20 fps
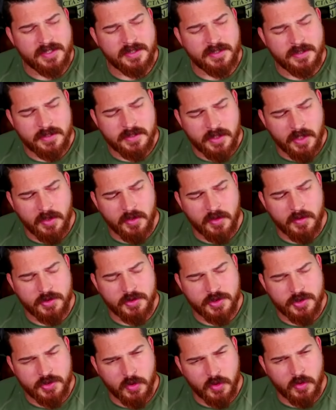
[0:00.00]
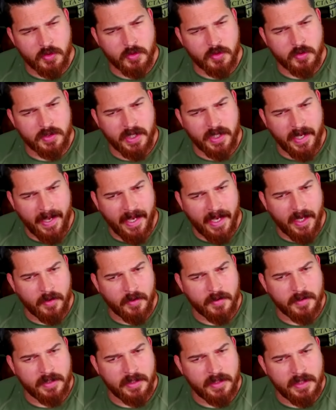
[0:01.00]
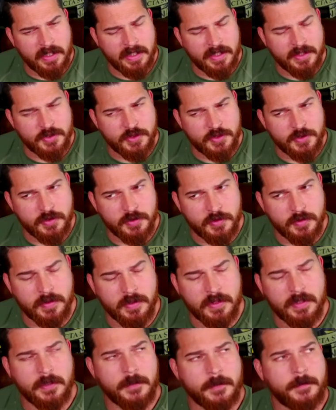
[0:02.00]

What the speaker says: so sold out into